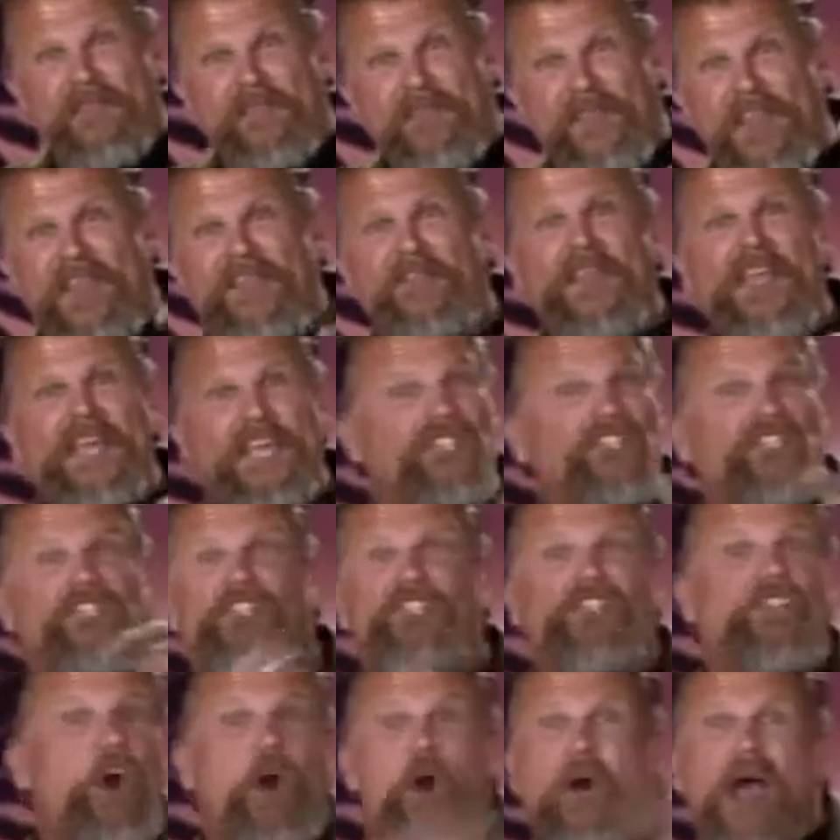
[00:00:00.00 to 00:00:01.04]
they think they can
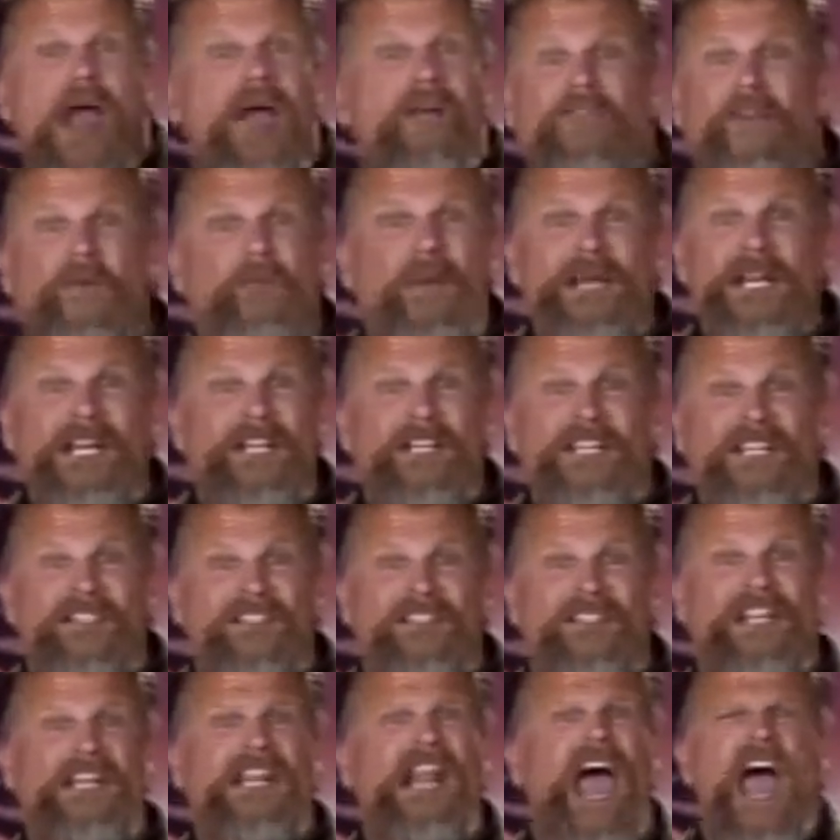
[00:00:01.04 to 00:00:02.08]
show everybody
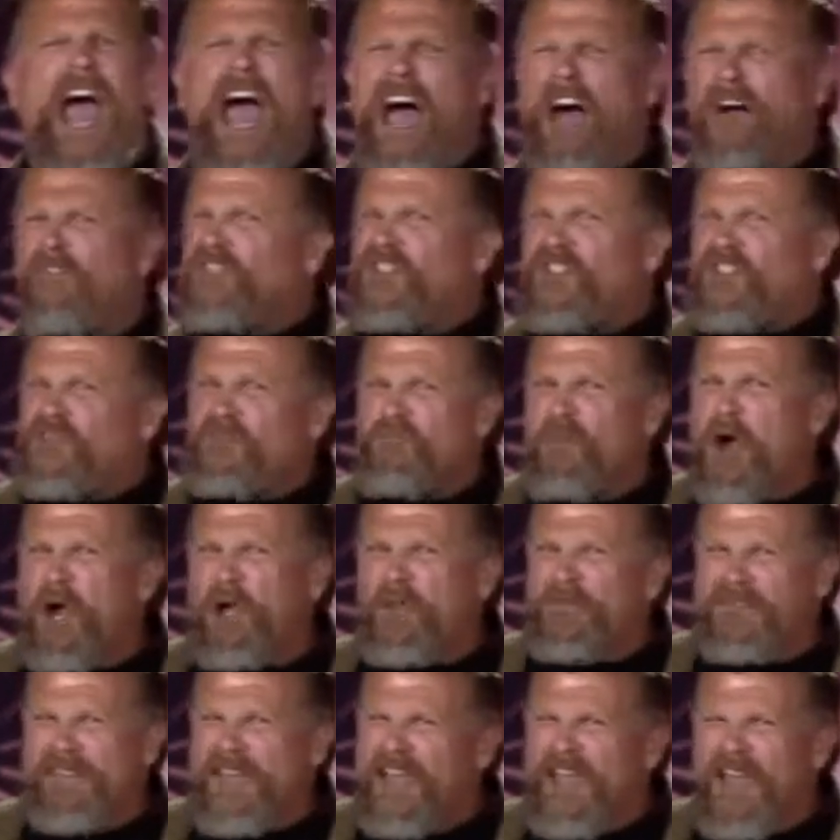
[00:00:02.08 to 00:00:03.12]
listening how
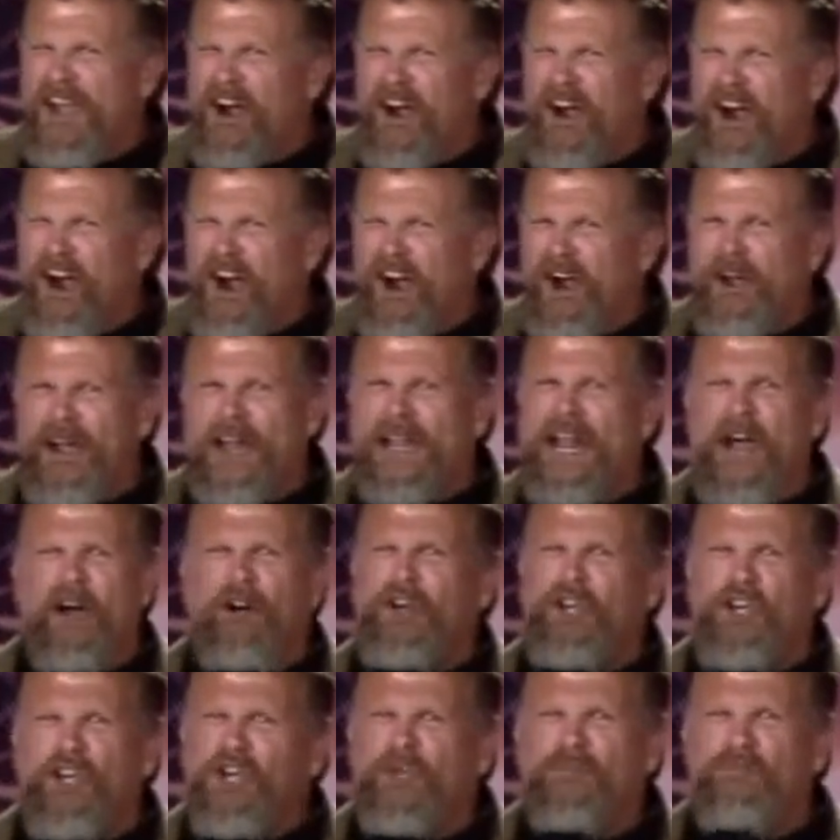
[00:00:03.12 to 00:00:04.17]
smart they are and how
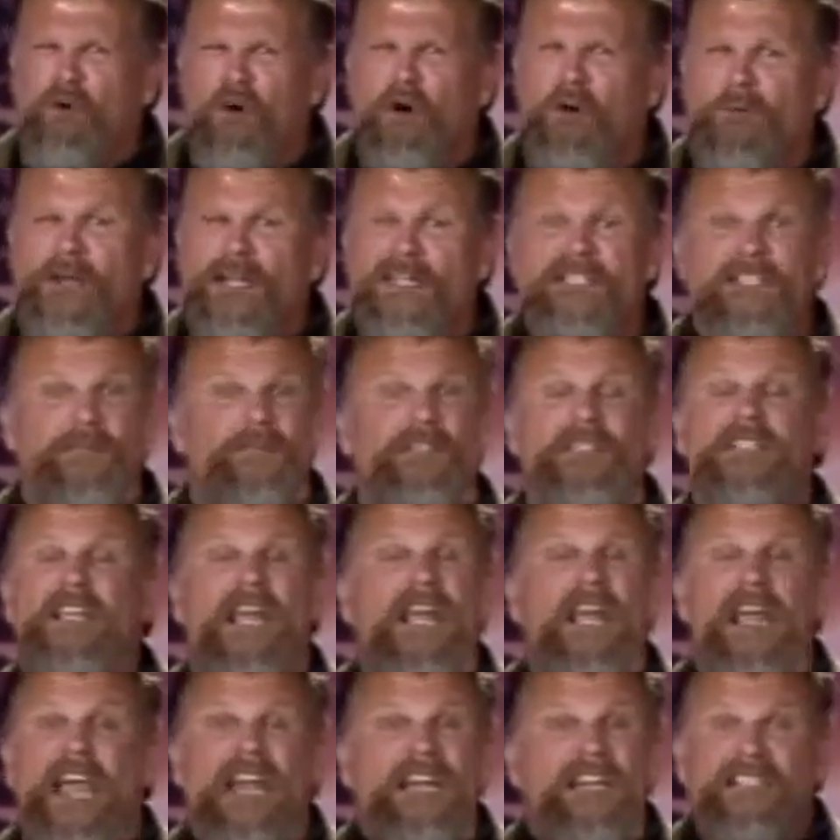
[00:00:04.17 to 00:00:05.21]
good Mormonism is.
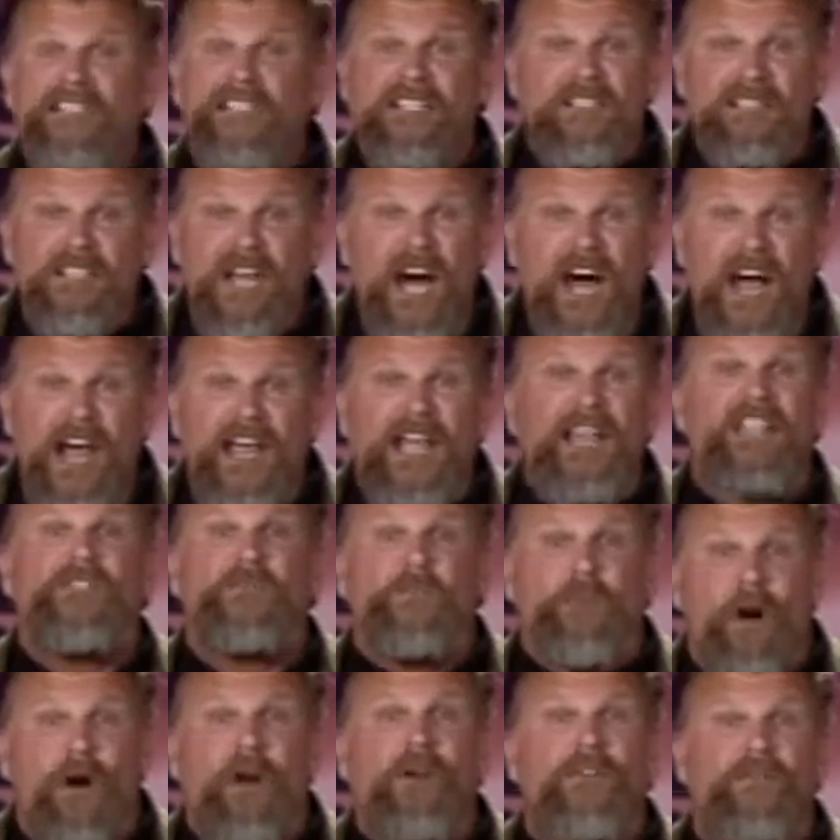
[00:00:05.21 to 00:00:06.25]
And it's a lie. It's
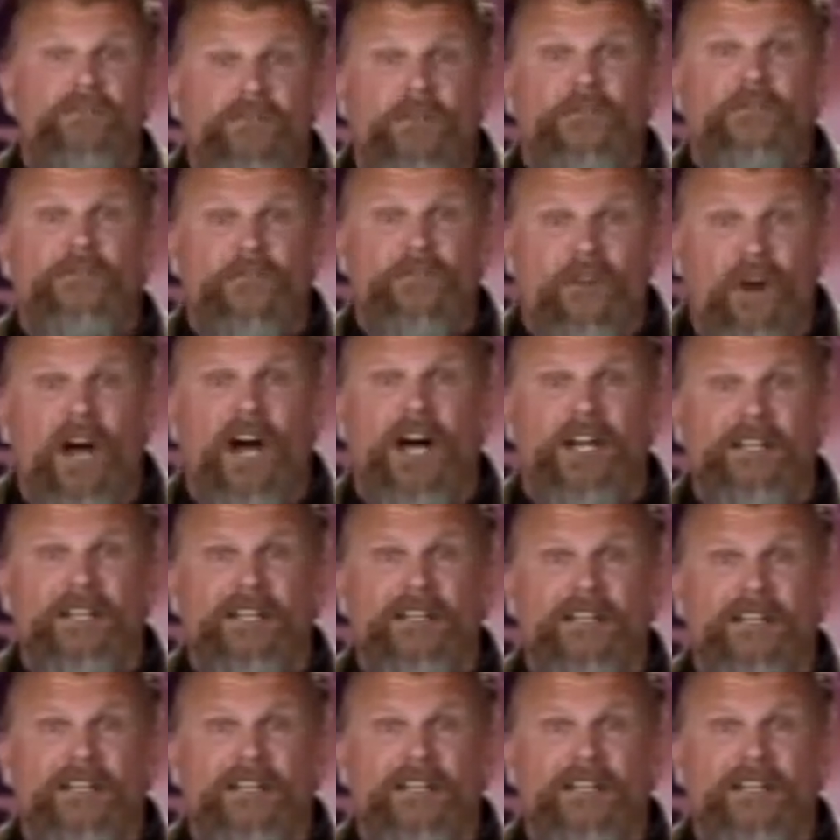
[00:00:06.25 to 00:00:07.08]
part of the fraud.